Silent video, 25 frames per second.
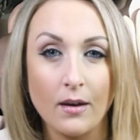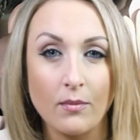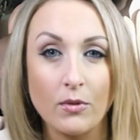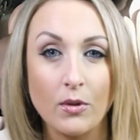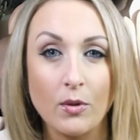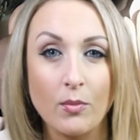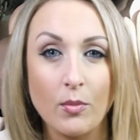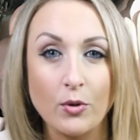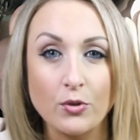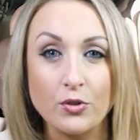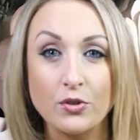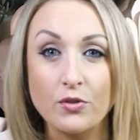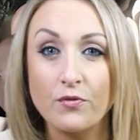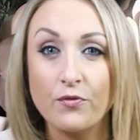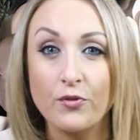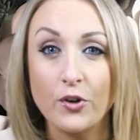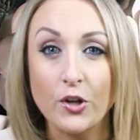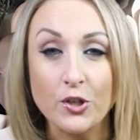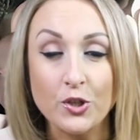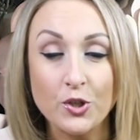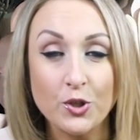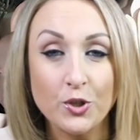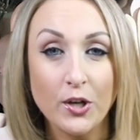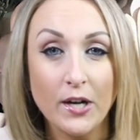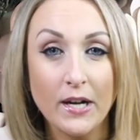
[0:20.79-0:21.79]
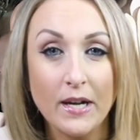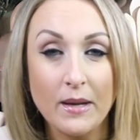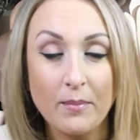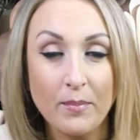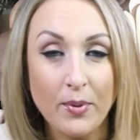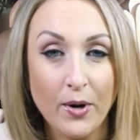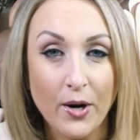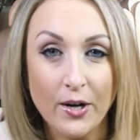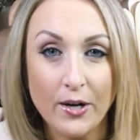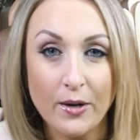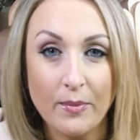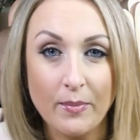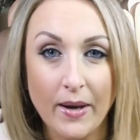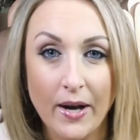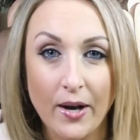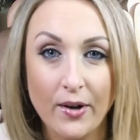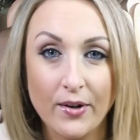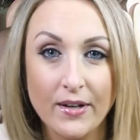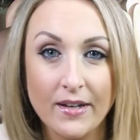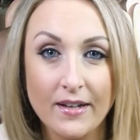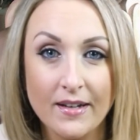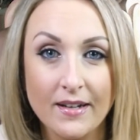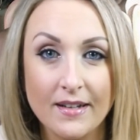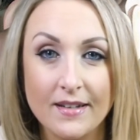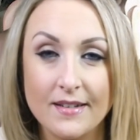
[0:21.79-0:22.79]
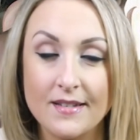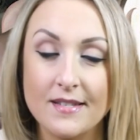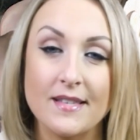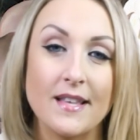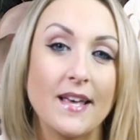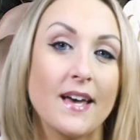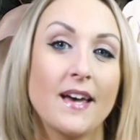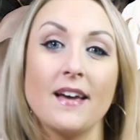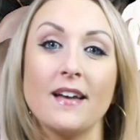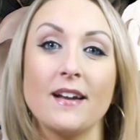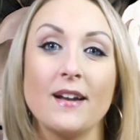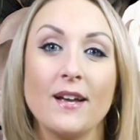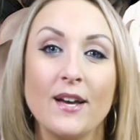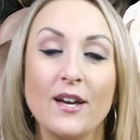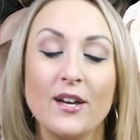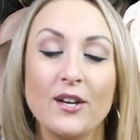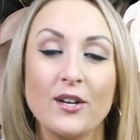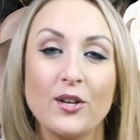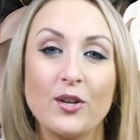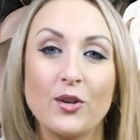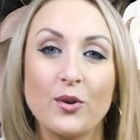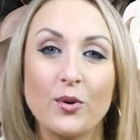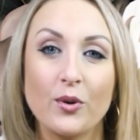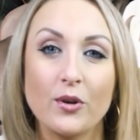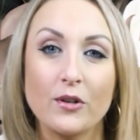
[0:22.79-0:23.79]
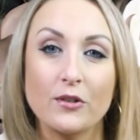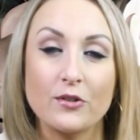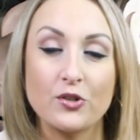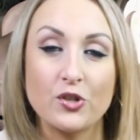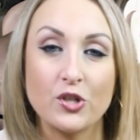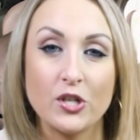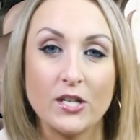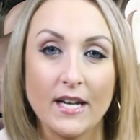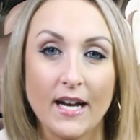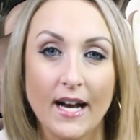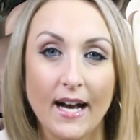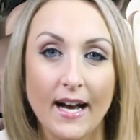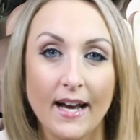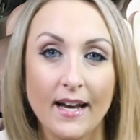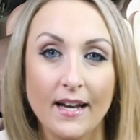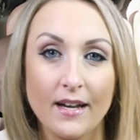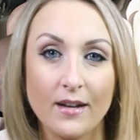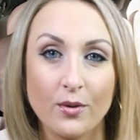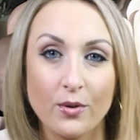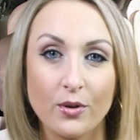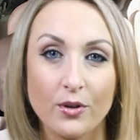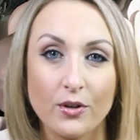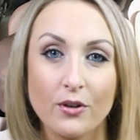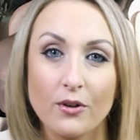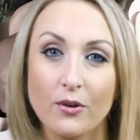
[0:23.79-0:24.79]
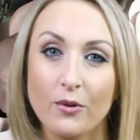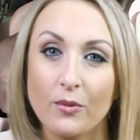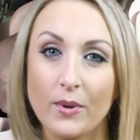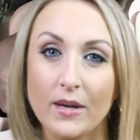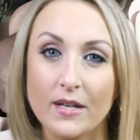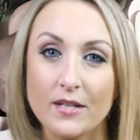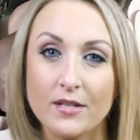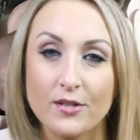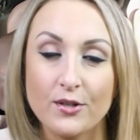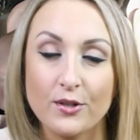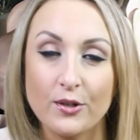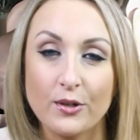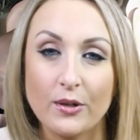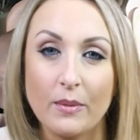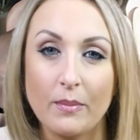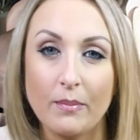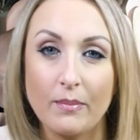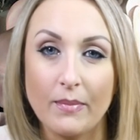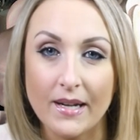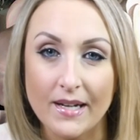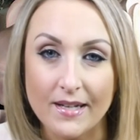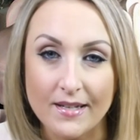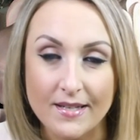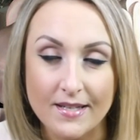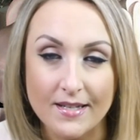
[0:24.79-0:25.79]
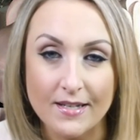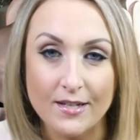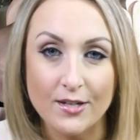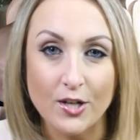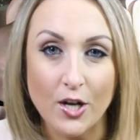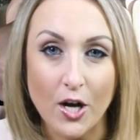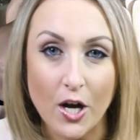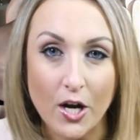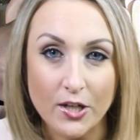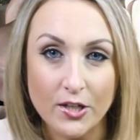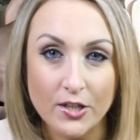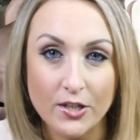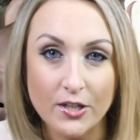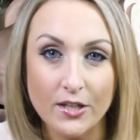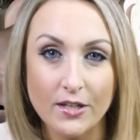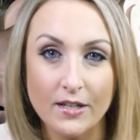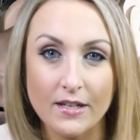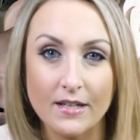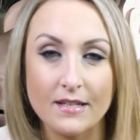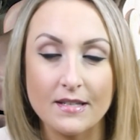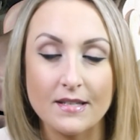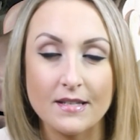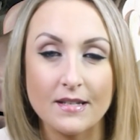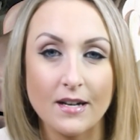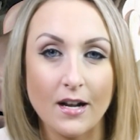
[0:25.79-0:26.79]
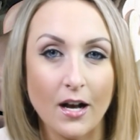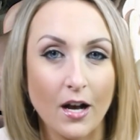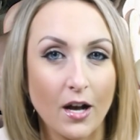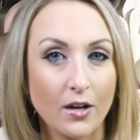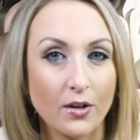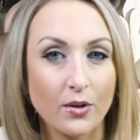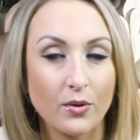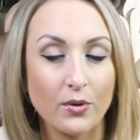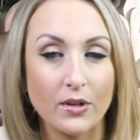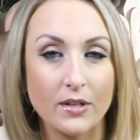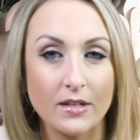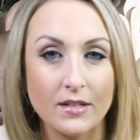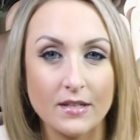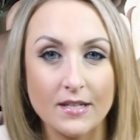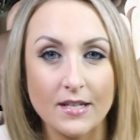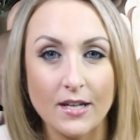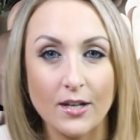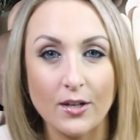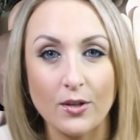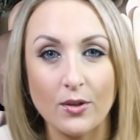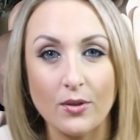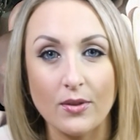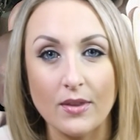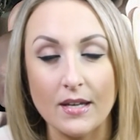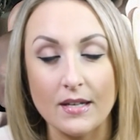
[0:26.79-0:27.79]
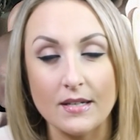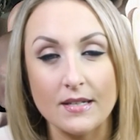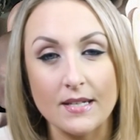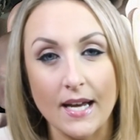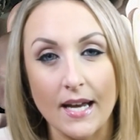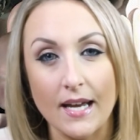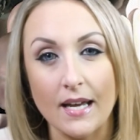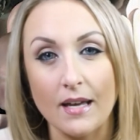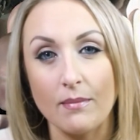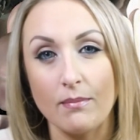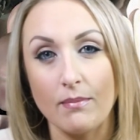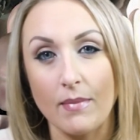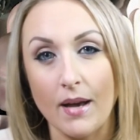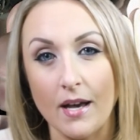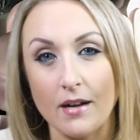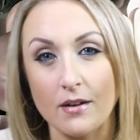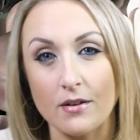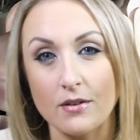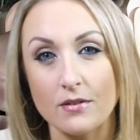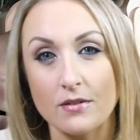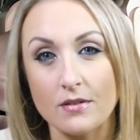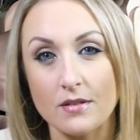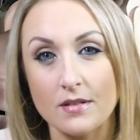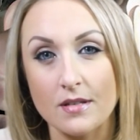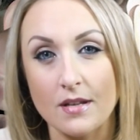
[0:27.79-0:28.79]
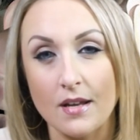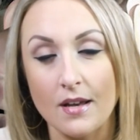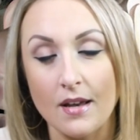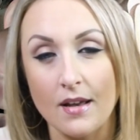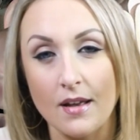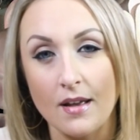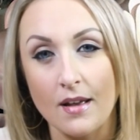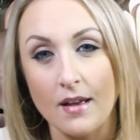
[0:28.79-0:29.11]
The most frustrating part about it is that your GI or your Western medicine doctor is not going to tell you that diet matters.